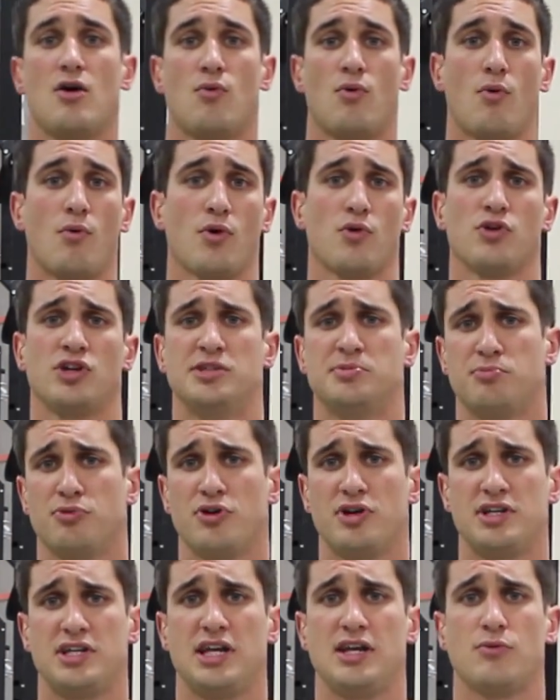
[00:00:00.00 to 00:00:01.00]
When we're
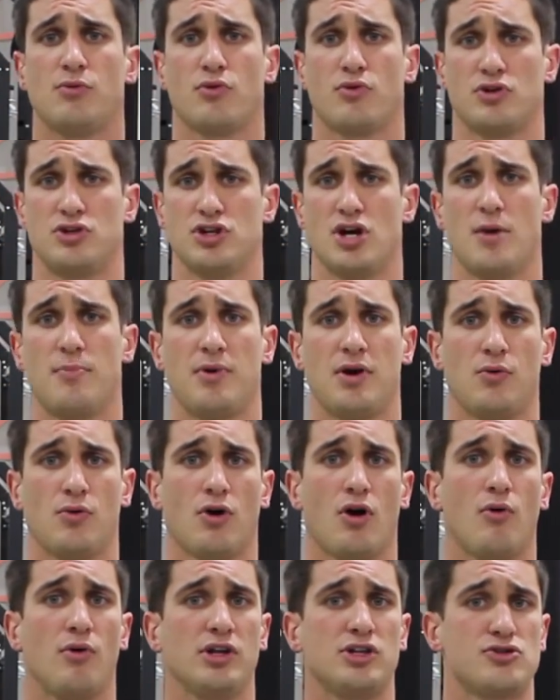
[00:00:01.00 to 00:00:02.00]
sprinting, when we're jumping,
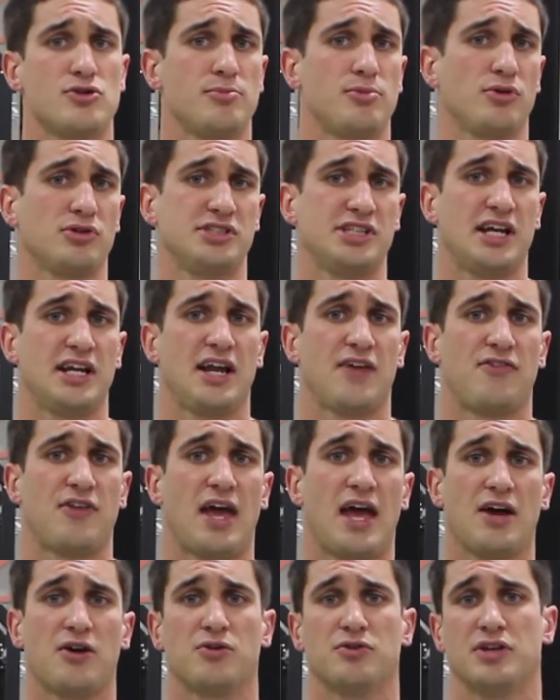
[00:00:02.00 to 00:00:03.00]
we're always triple extending at the
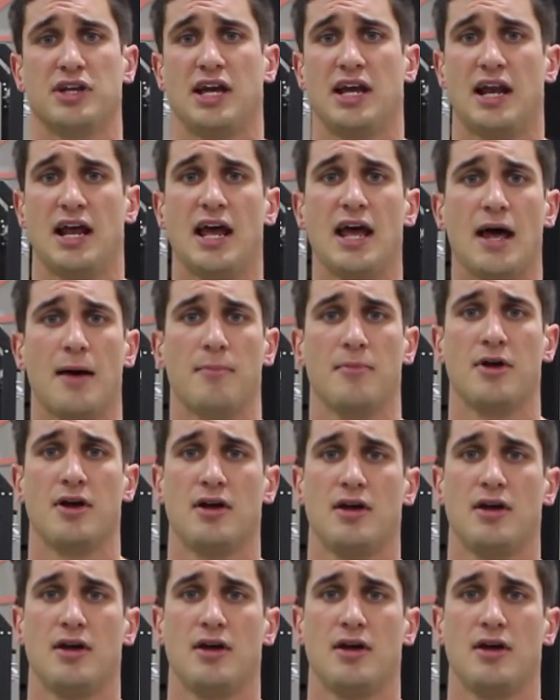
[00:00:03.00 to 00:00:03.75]
ankle, knee, and hip.